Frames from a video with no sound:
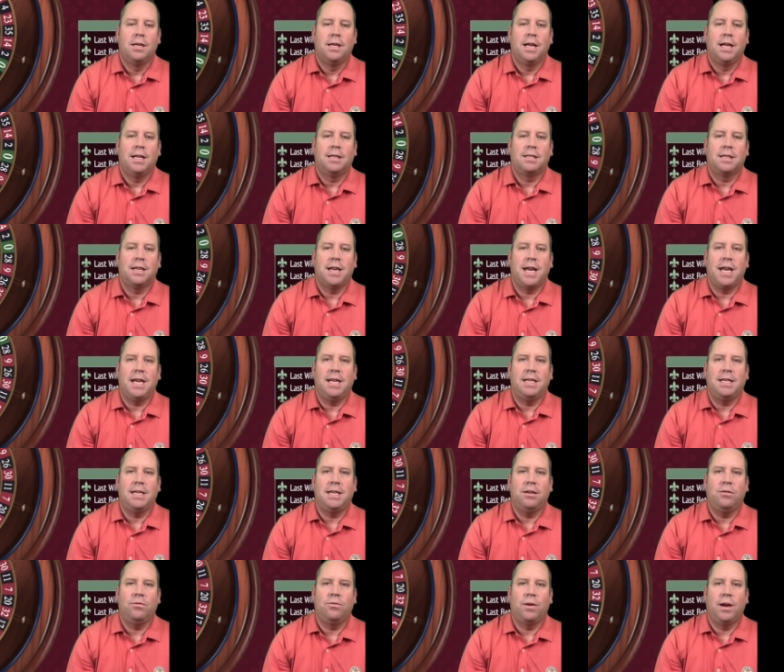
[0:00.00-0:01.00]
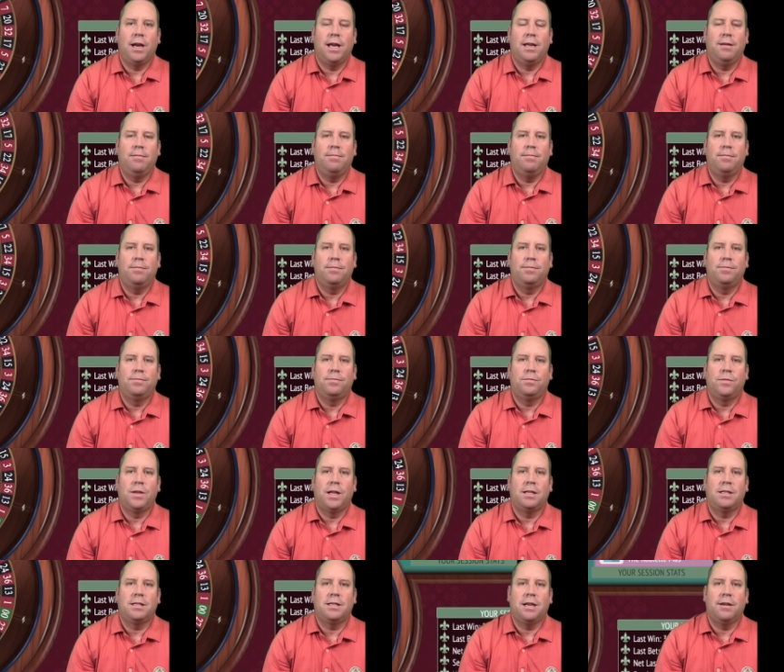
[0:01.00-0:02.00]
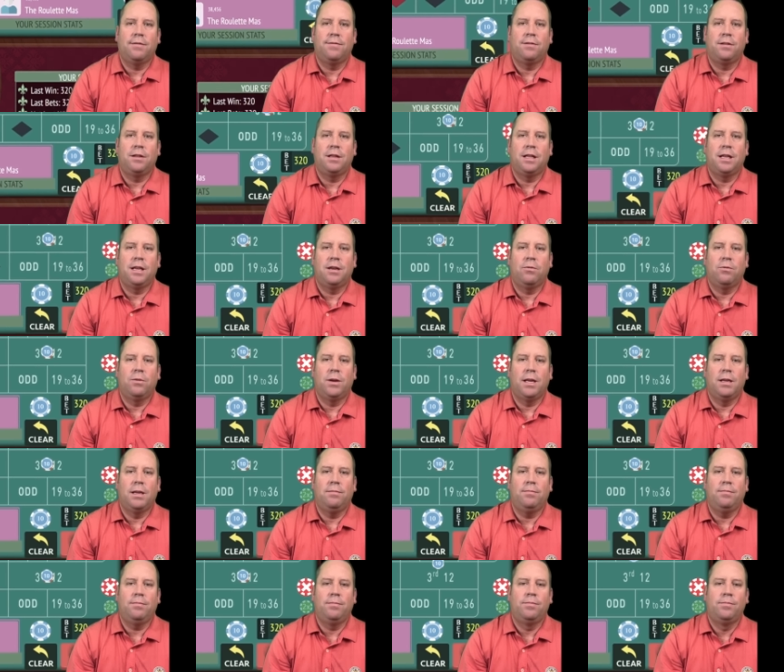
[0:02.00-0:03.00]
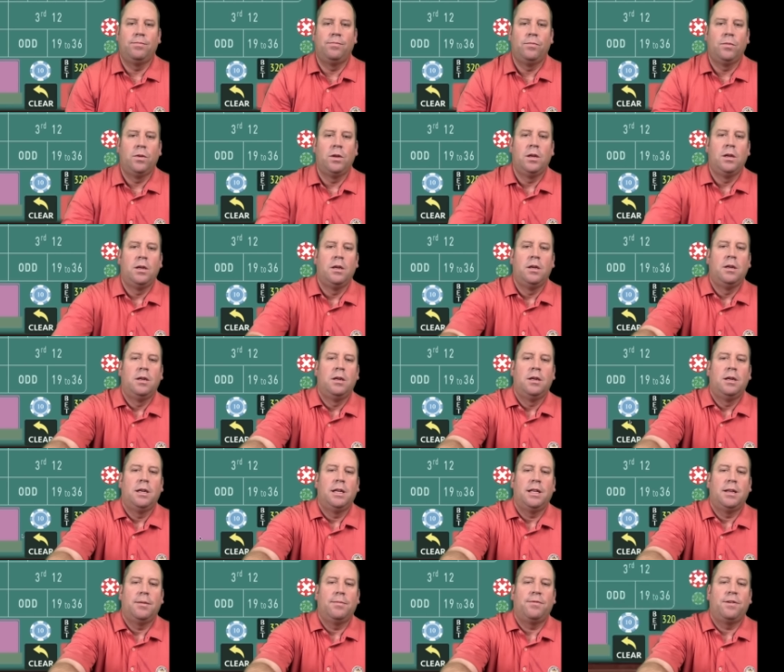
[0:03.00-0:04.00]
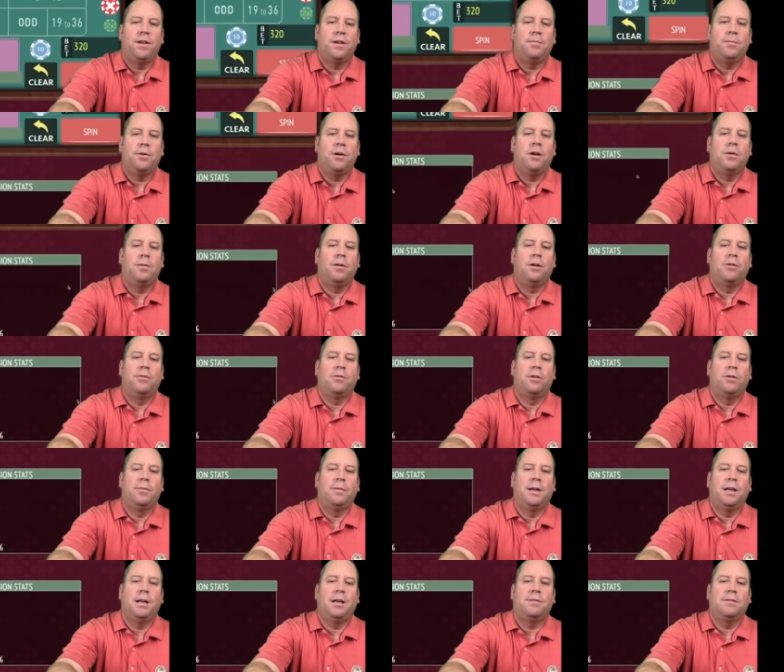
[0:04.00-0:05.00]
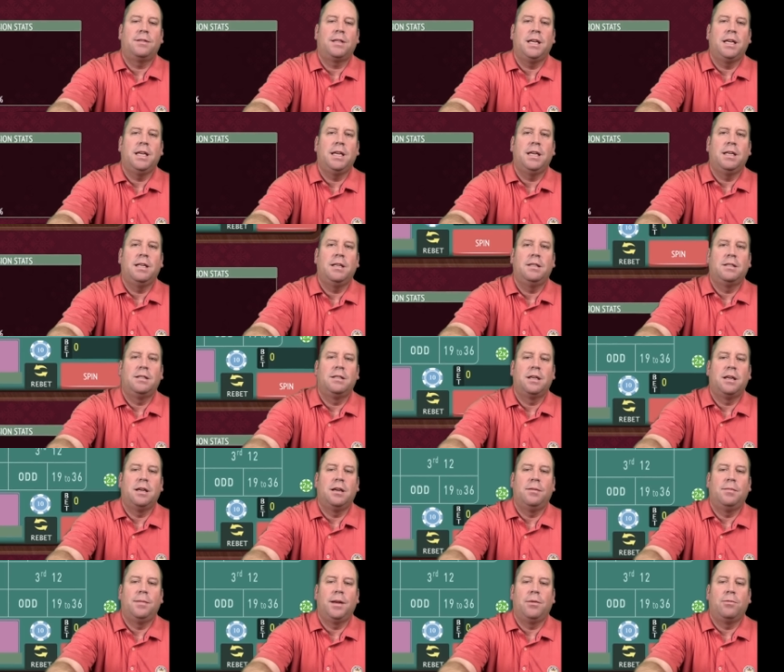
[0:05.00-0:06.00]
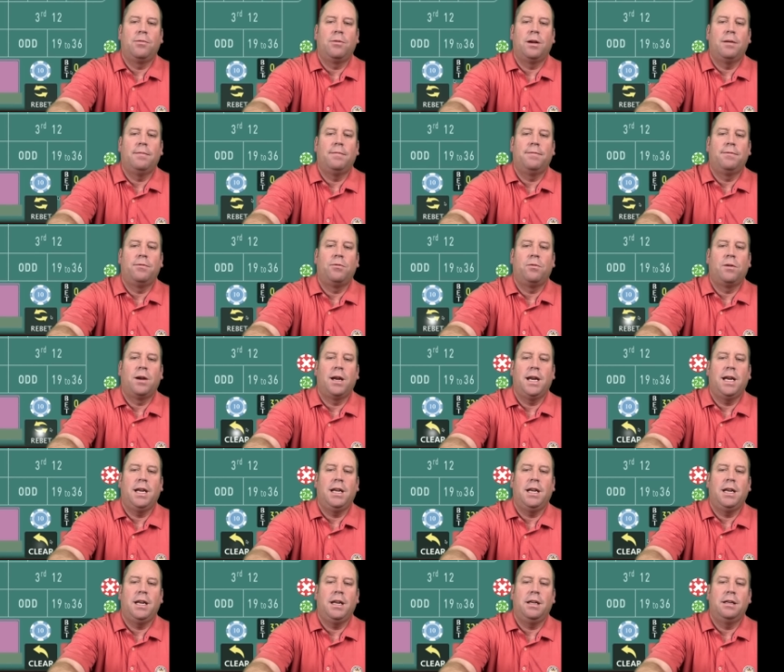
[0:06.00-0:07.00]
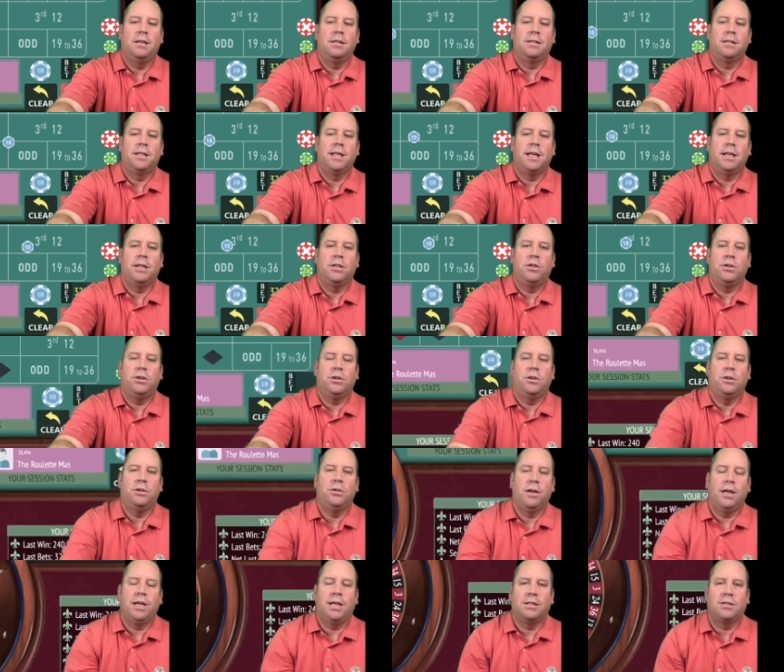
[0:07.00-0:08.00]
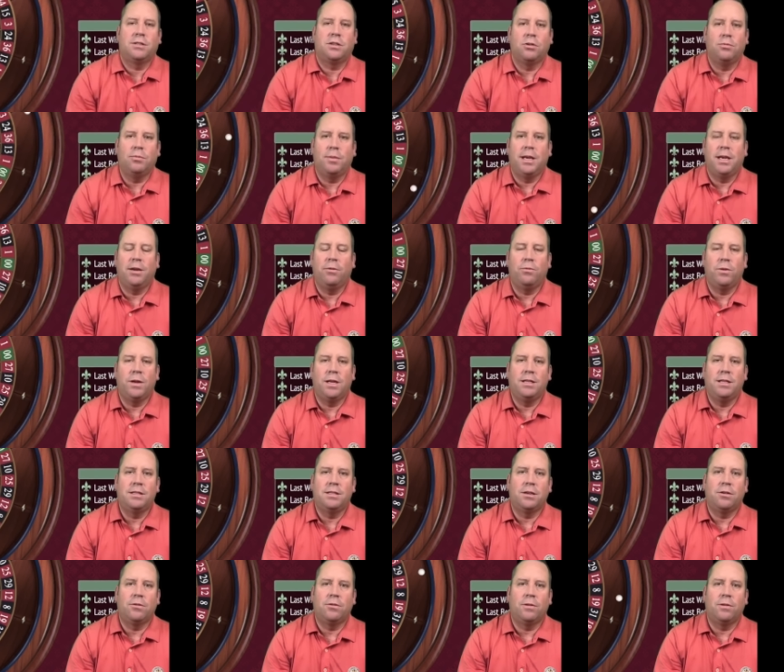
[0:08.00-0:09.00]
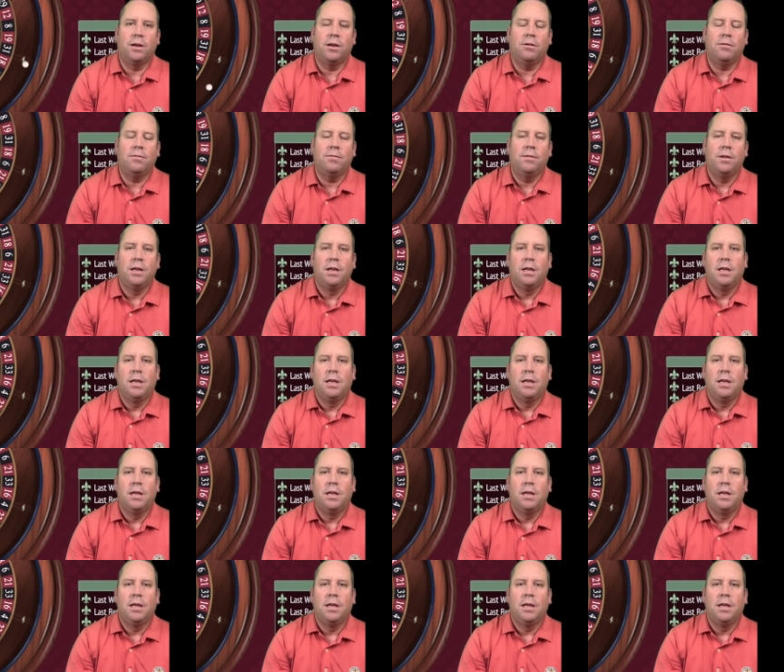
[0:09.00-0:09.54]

That's an 18 red, and that's definitely a win. The fun part about Romanovsky is, um, and we're up 480, is that you do get so many wins in a row.